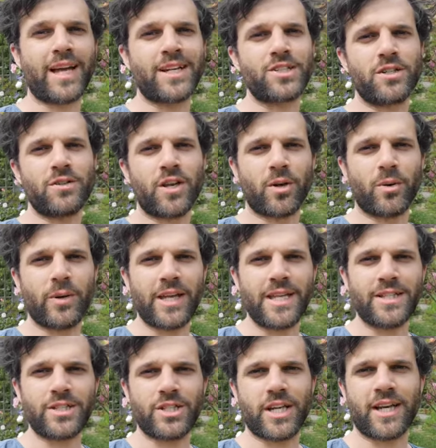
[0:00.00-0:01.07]
As you know,
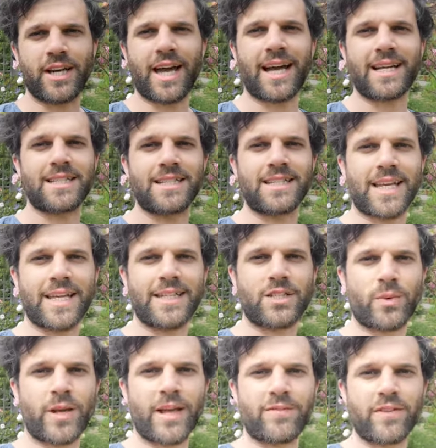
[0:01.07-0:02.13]
each year at
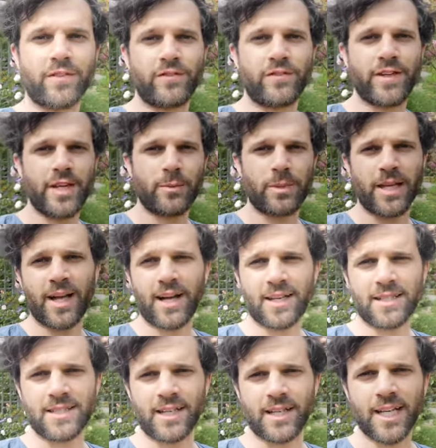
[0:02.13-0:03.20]
Intense we have the Via
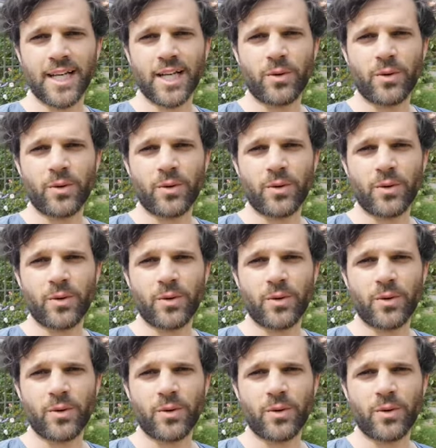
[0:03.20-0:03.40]
Beata,